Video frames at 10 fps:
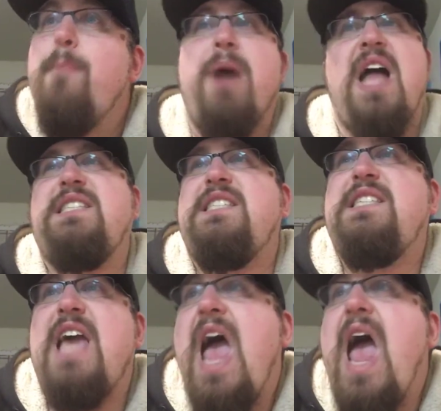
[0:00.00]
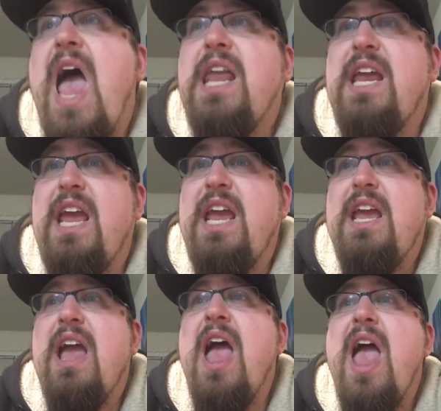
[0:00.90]
But
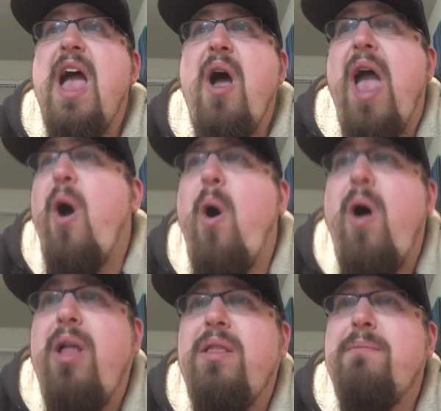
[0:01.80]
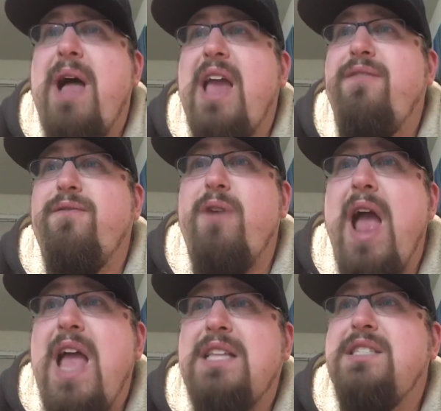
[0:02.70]
Daddy, all of my
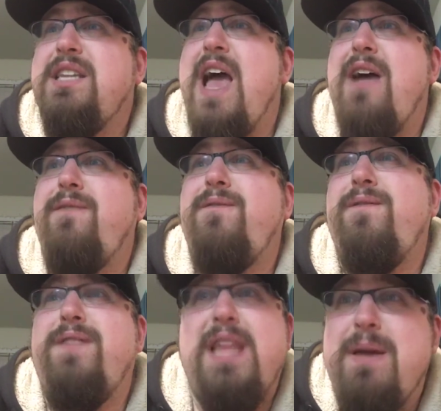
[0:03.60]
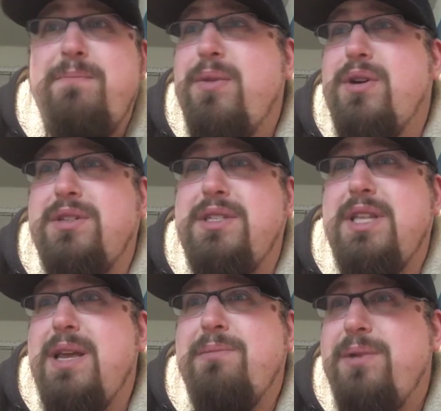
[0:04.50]
friends have flipper
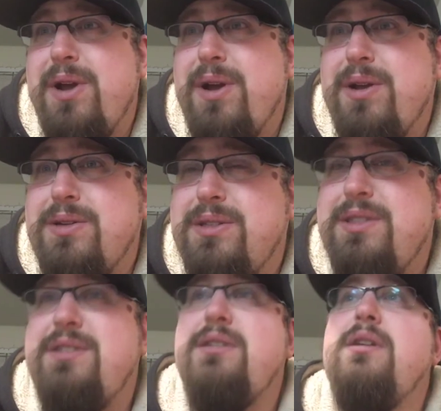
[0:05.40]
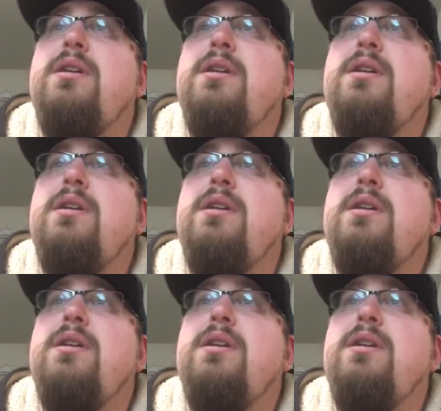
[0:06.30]
slippers.